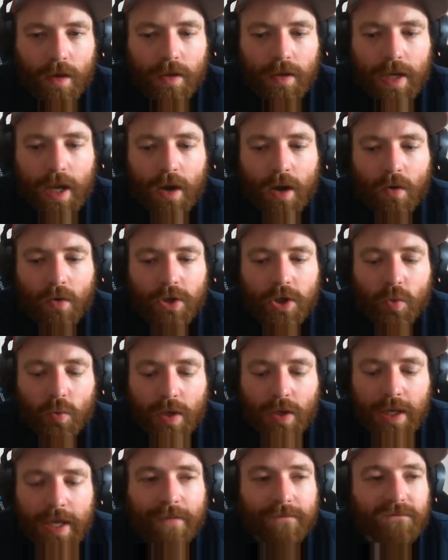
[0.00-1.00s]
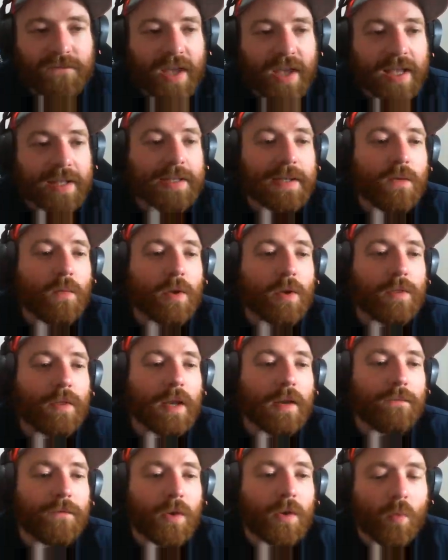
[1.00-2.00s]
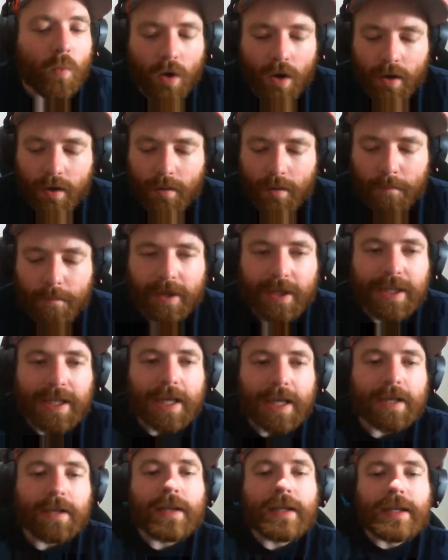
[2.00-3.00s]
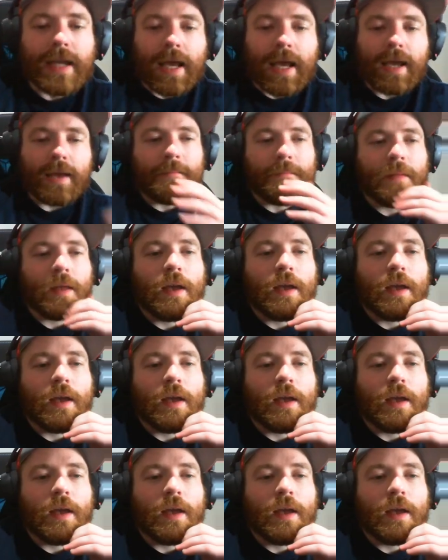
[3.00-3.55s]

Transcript: Now, you can get fancy with it if you want, but at the end of the day,